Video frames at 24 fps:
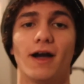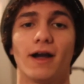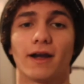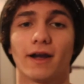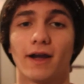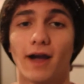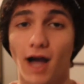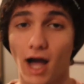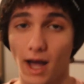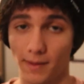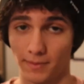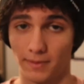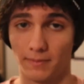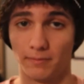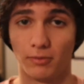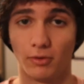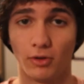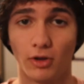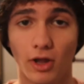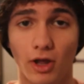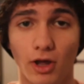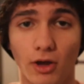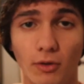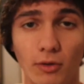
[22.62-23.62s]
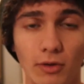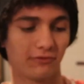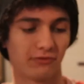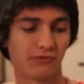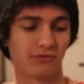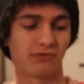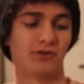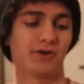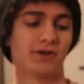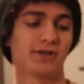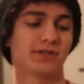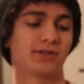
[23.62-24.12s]
comment below.
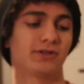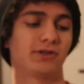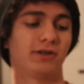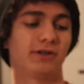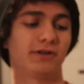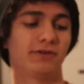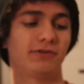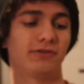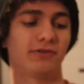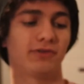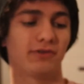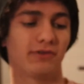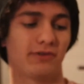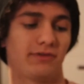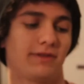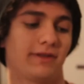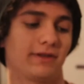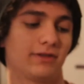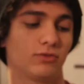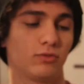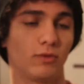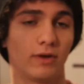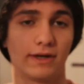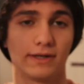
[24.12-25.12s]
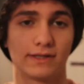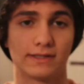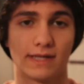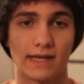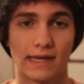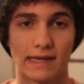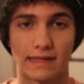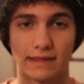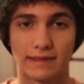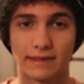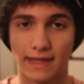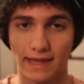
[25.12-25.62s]
First off, just want to
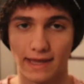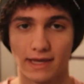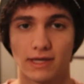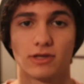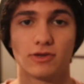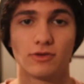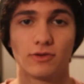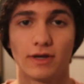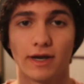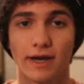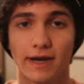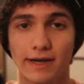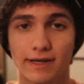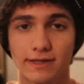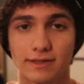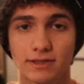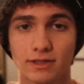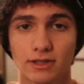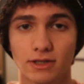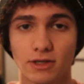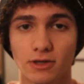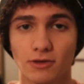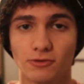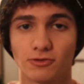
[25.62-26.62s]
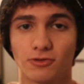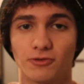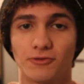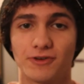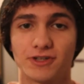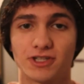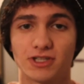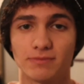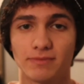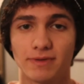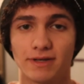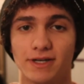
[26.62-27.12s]
say thank you guys for
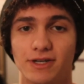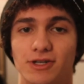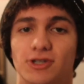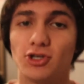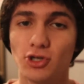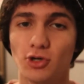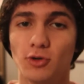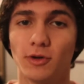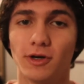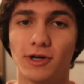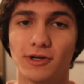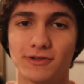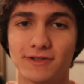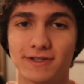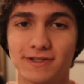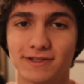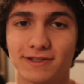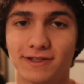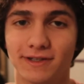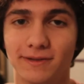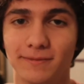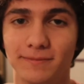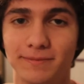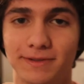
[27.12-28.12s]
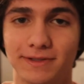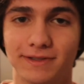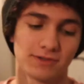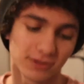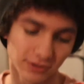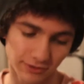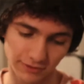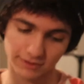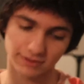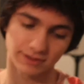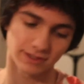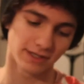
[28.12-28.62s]
reaching me to 200 subs.
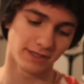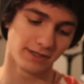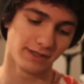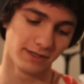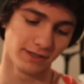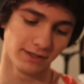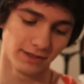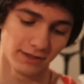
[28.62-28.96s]
So excited,